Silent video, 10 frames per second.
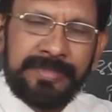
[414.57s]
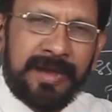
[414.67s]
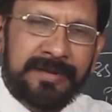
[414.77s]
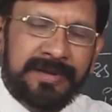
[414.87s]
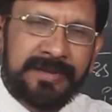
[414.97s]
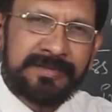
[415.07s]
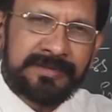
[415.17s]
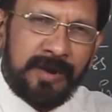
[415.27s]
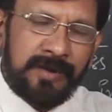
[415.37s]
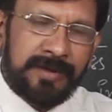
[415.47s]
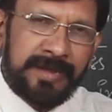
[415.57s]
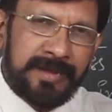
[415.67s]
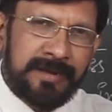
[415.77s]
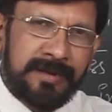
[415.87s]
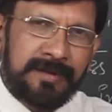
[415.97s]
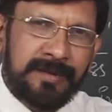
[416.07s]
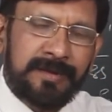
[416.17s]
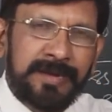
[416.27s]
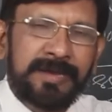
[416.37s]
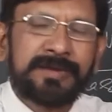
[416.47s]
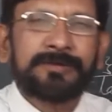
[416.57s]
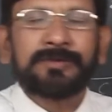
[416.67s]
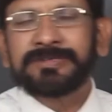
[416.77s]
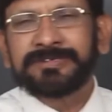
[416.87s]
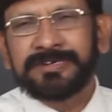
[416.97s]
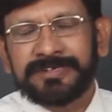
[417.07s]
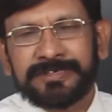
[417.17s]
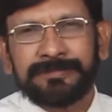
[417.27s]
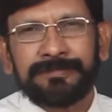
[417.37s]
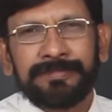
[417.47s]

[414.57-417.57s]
that is not taken into consideration.